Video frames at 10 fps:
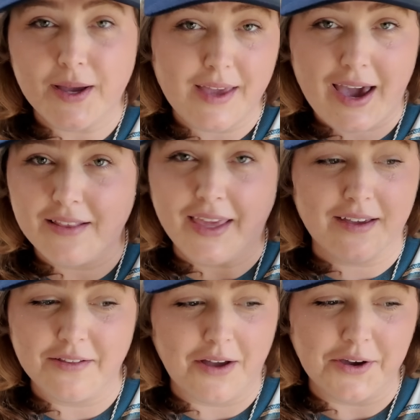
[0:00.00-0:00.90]
had like
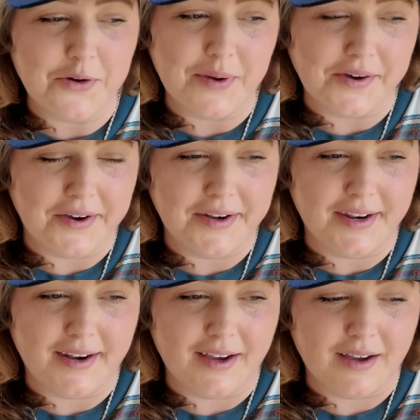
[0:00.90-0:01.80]
a lot going on,
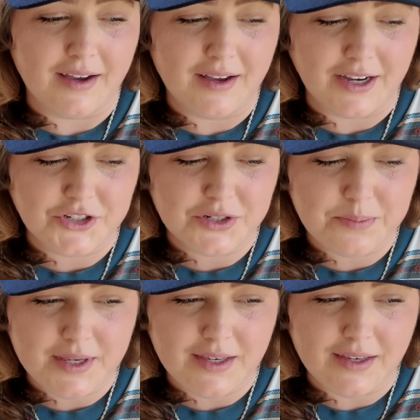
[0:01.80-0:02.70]
and I should
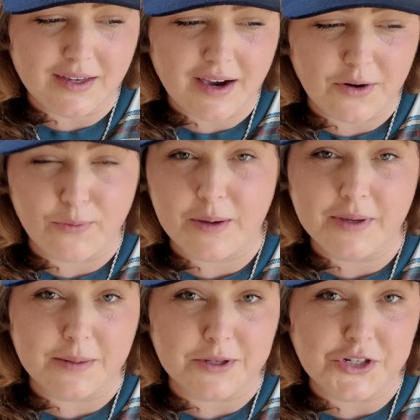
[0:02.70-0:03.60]
be kind of
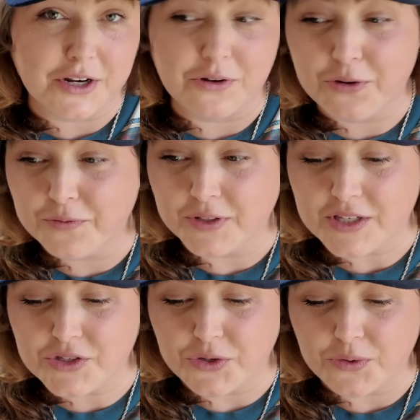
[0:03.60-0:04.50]
ramping up the channel hopefully
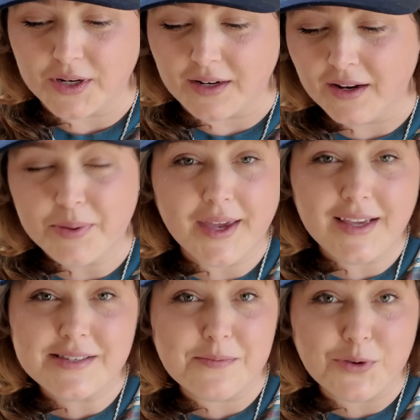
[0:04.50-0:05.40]
soon and
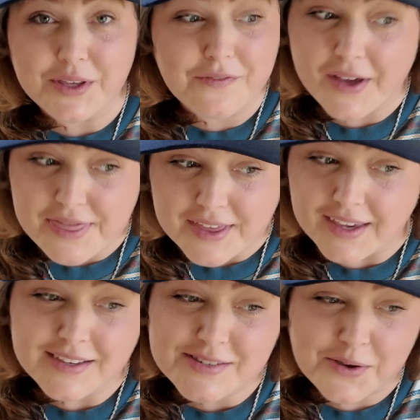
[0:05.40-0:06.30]
planning some really fun
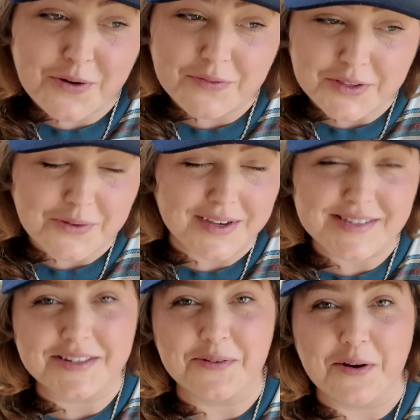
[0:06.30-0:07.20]
things. So hopefully you
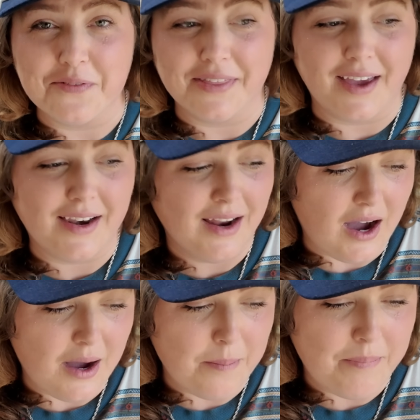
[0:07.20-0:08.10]
guys stick around for that.
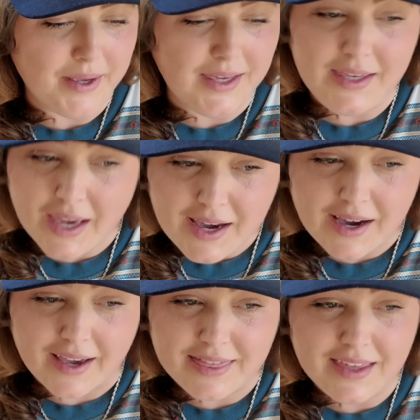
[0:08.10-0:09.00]
But
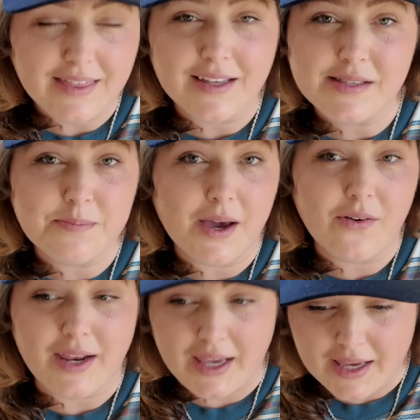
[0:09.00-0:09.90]
yeah, I think that's
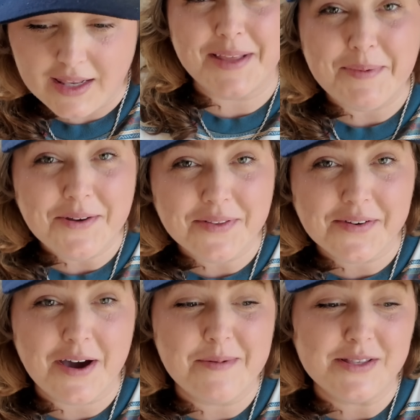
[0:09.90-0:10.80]
about it. Let me know in the
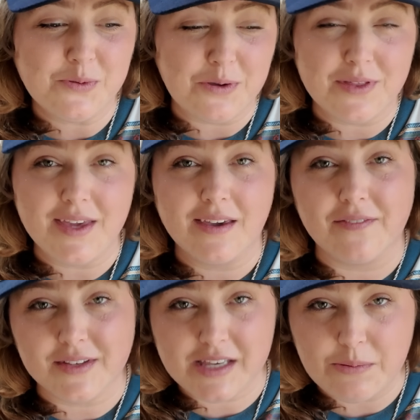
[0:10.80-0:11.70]
comments what you think
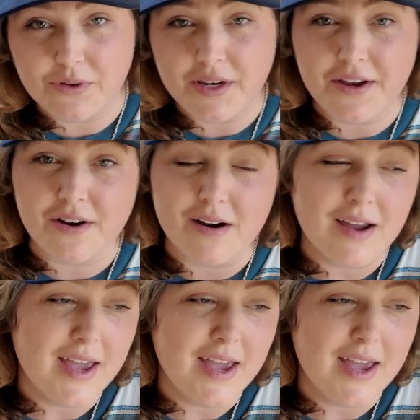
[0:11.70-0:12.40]
of the table in here